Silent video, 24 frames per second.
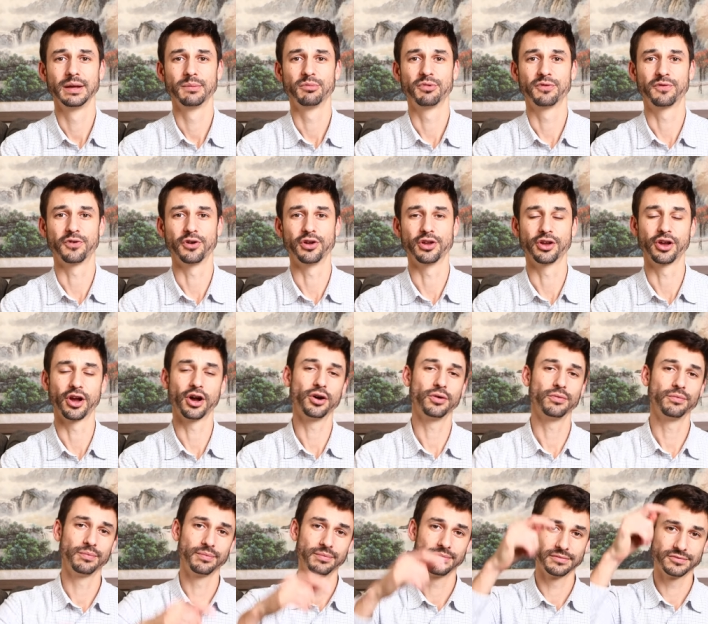Before you
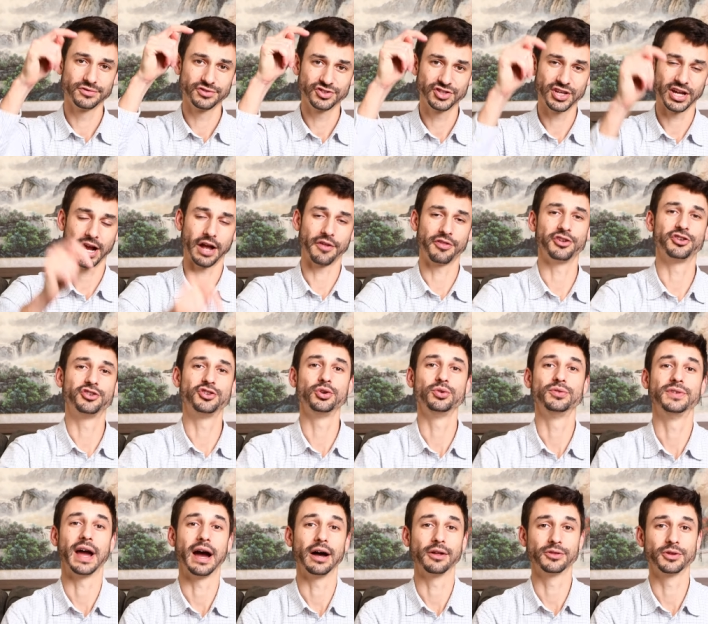go, check out the two
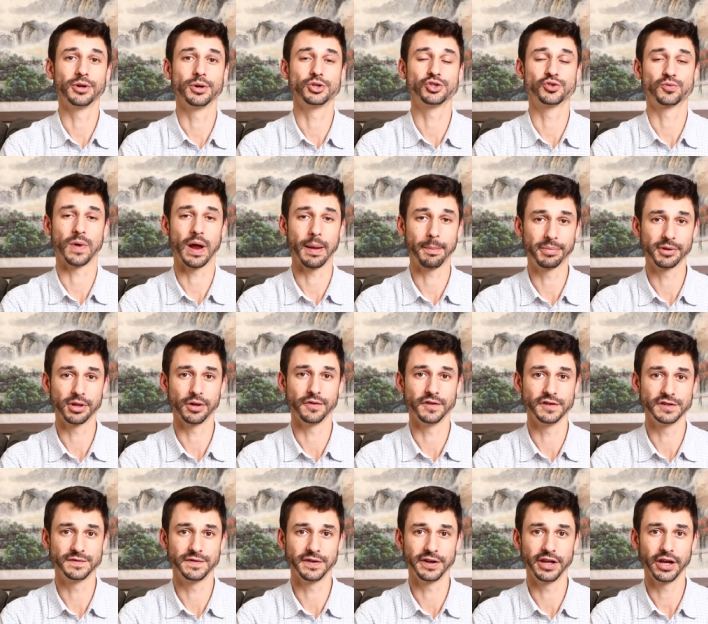downloads right below
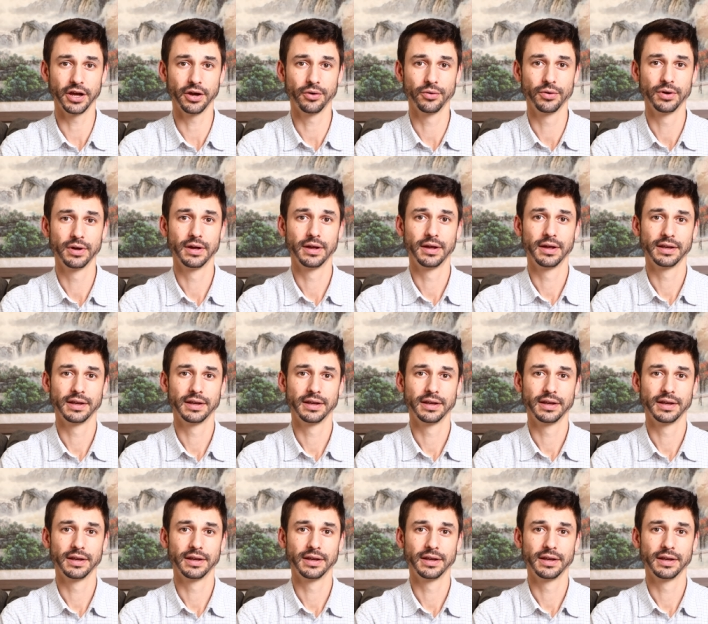this video